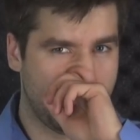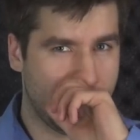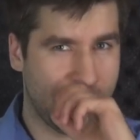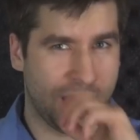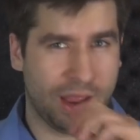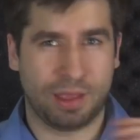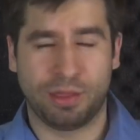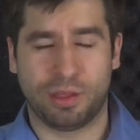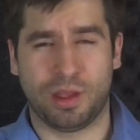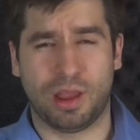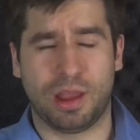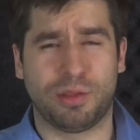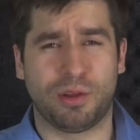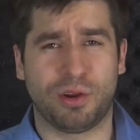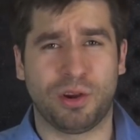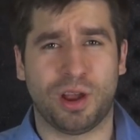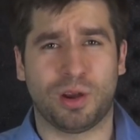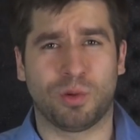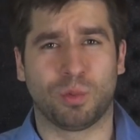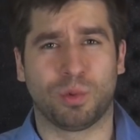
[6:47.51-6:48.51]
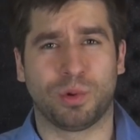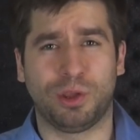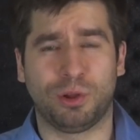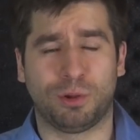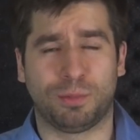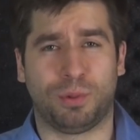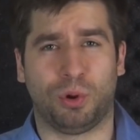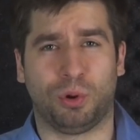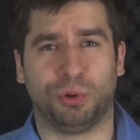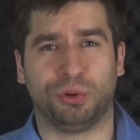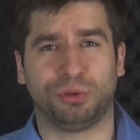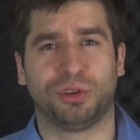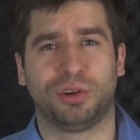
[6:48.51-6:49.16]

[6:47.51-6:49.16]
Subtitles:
and they're not real polls.